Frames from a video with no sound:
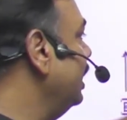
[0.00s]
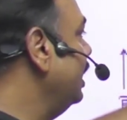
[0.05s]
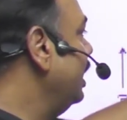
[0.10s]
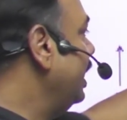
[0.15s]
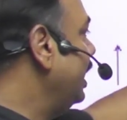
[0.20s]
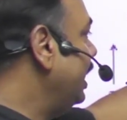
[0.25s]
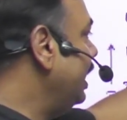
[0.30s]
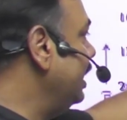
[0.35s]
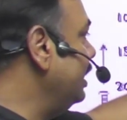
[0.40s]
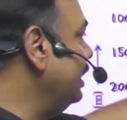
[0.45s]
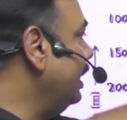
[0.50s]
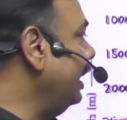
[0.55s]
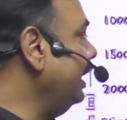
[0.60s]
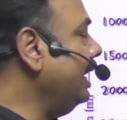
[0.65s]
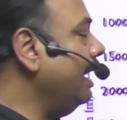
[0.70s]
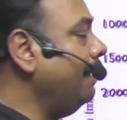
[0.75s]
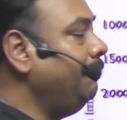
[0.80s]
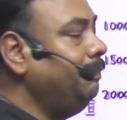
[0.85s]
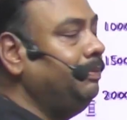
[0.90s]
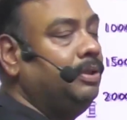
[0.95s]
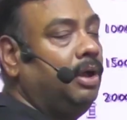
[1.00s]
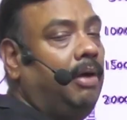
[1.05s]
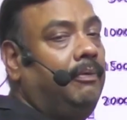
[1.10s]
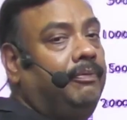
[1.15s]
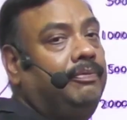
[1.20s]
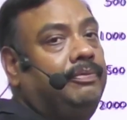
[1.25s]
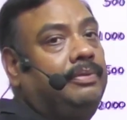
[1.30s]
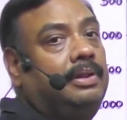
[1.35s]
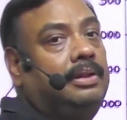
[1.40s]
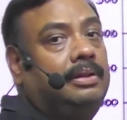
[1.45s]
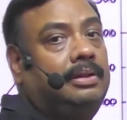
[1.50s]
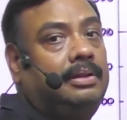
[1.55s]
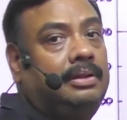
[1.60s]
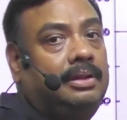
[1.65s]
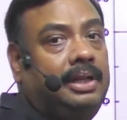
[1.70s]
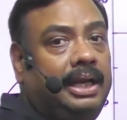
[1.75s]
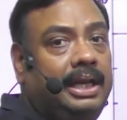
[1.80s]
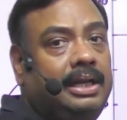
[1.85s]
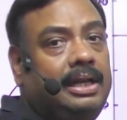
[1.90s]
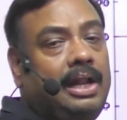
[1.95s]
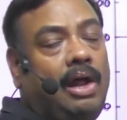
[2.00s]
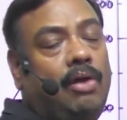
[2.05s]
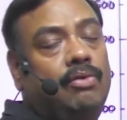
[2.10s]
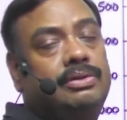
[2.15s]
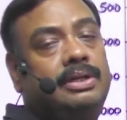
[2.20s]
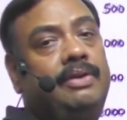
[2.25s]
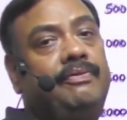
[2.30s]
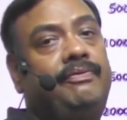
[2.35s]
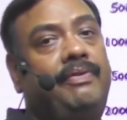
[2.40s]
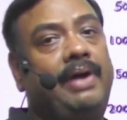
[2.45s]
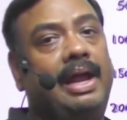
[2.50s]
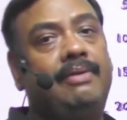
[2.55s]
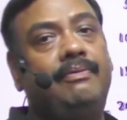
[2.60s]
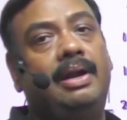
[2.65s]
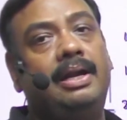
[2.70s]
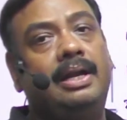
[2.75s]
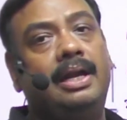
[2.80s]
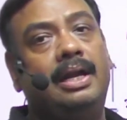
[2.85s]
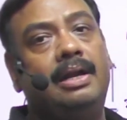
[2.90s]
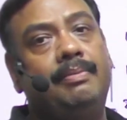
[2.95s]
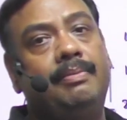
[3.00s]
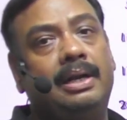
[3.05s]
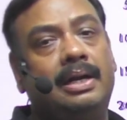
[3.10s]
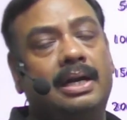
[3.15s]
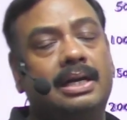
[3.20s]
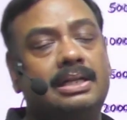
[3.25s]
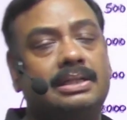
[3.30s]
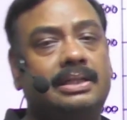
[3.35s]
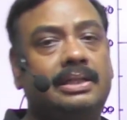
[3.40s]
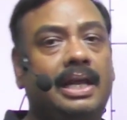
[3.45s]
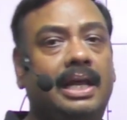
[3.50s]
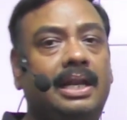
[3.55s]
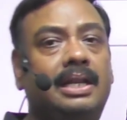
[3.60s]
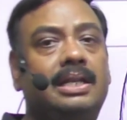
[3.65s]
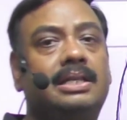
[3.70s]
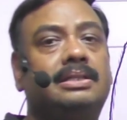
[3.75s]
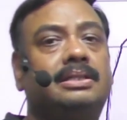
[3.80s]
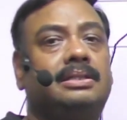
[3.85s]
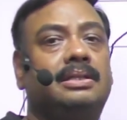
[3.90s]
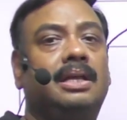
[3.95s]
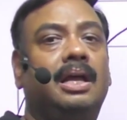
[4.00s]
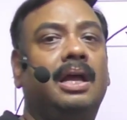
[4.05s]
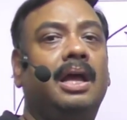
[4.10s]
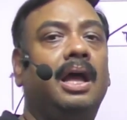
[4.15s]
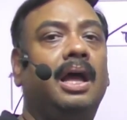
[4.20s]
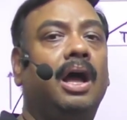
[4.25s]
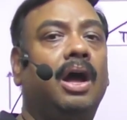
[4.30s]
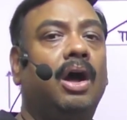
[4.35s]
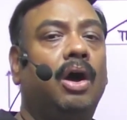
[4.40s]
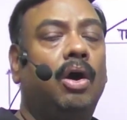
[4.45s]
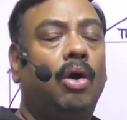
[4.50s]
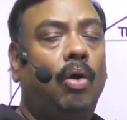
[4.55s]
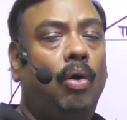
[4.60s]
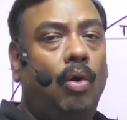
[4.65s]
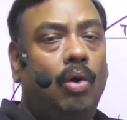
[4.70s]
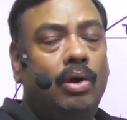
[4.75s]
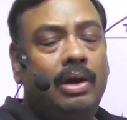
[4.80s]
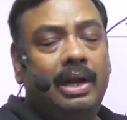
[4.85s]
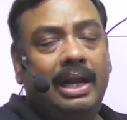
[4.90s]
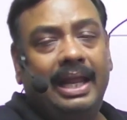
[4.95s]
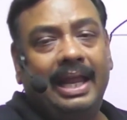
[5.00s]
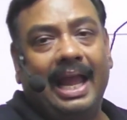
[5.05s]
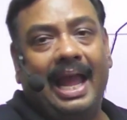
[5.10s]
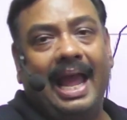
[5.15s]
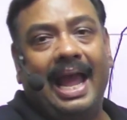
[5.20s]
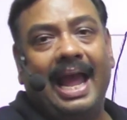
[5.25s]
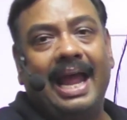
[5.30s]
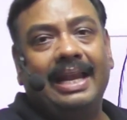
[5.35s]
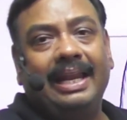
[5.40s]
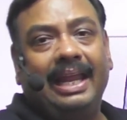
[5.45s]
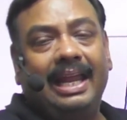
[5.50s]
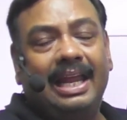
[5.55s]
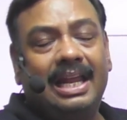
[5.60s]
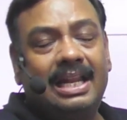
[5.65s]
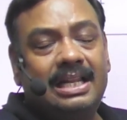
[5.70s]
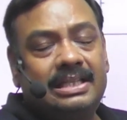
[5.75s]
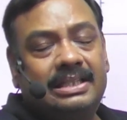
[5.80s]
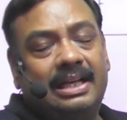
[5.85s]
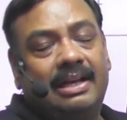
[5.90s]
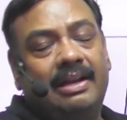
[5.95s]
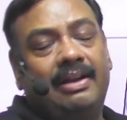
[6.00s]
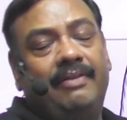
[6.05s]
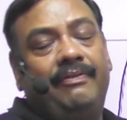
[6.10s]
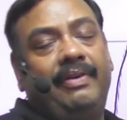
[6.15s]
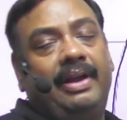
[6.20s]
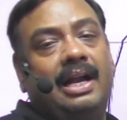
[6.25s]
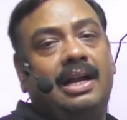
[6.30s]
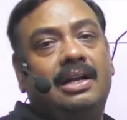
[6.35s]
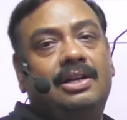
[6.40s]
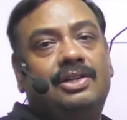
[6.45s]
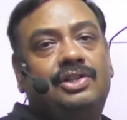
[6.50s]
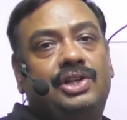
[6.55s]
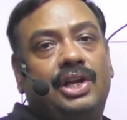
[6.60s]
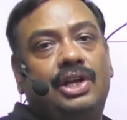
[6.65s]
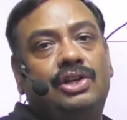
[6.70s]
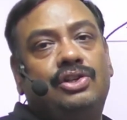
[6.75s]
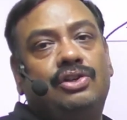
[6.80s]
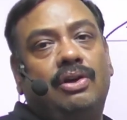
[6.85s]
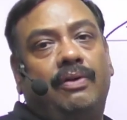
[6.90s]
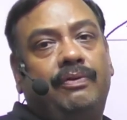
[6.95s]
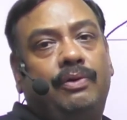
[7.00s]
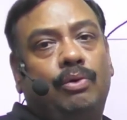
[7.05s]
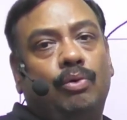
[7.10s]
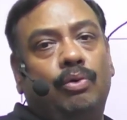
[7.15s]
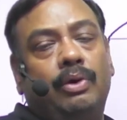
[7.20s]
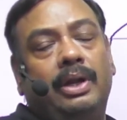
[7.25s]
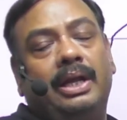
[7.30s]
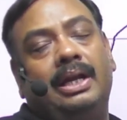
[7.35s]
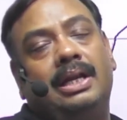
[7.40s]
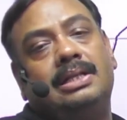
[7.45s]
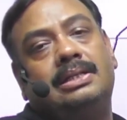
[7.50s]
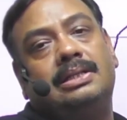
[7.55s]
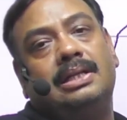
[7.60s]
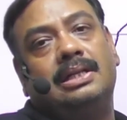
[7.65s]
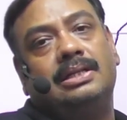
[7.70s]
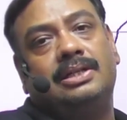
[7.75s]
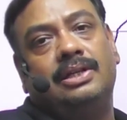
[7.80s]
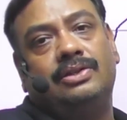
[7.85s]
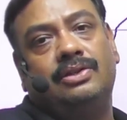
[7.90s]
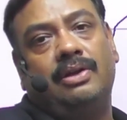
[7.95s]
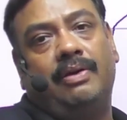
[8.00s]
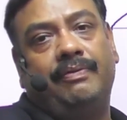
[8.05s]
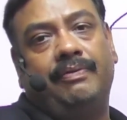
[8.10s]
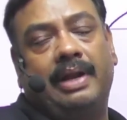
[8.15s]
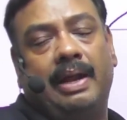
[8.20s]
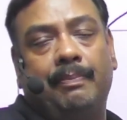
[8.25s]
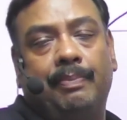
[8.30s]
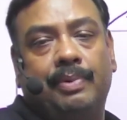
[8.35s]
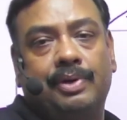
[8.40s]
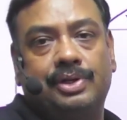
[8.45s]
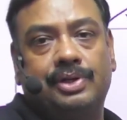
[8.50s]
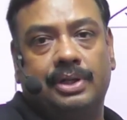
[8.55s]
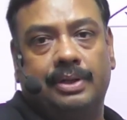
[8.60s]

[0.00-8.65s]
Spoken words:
in the depth of 3500 meters, there is only an insignificant change of 2 degrees Celsius of temperature.